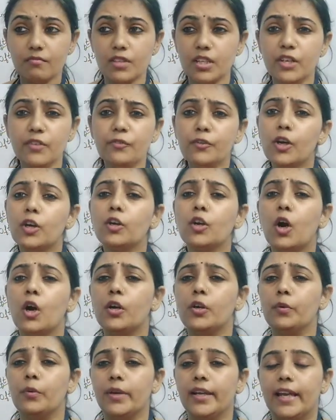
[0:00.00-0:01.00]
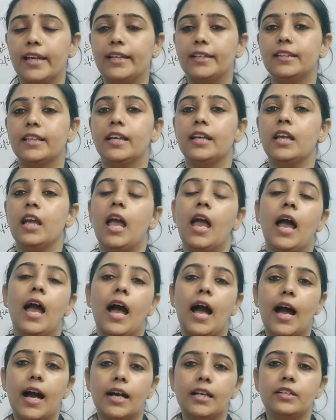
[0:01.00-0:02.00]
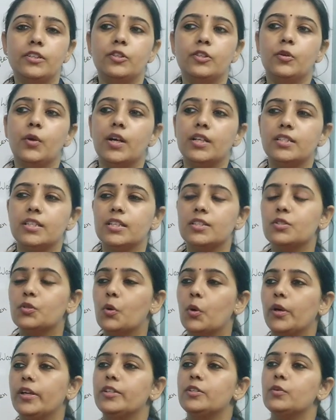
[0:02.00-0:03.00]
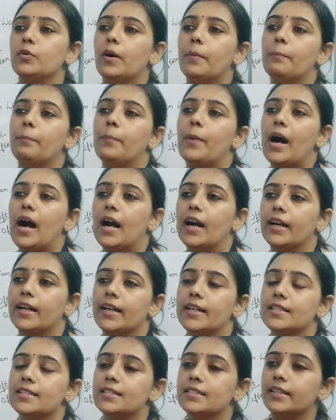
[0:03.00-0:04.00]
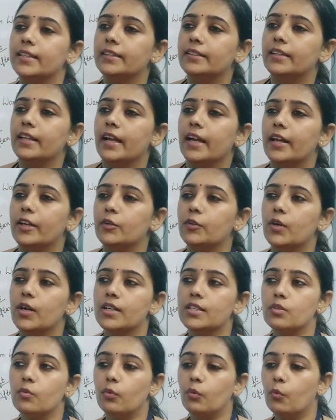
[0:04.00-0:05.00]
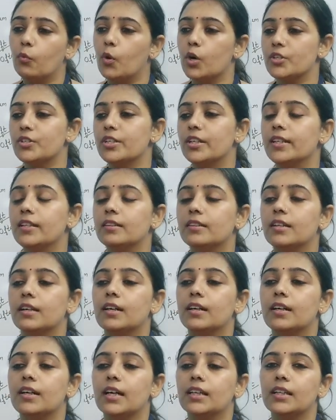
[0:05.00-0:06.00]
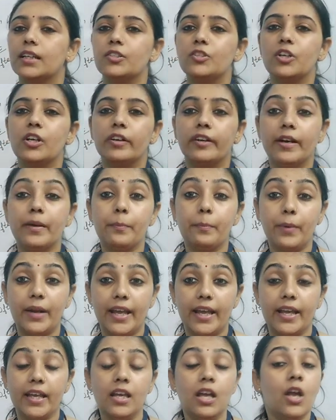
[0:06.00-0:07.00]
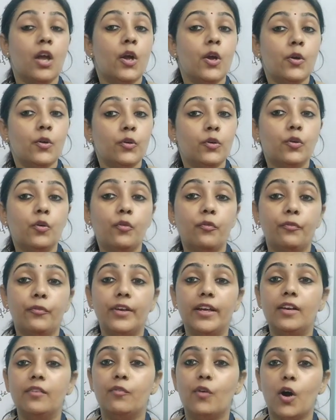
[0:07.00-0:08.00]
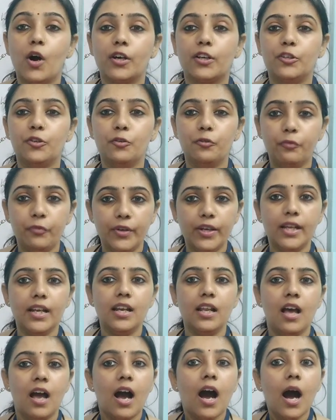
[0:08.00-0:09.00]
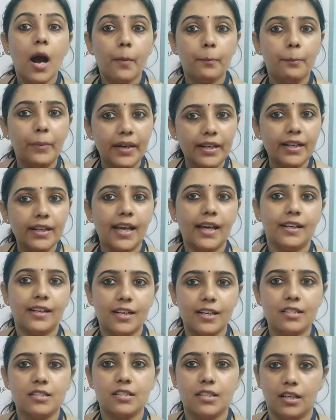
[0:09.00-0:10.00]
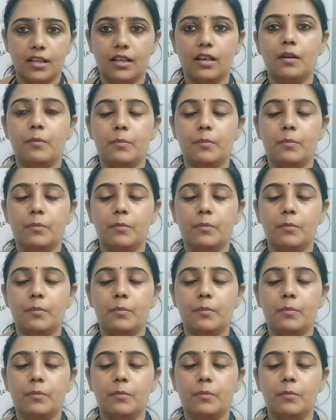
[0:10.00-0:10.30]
if you are not doing anything, and you are just going to a park and sit there, you are watching the other children playing, you feel what? You feel a bit energy,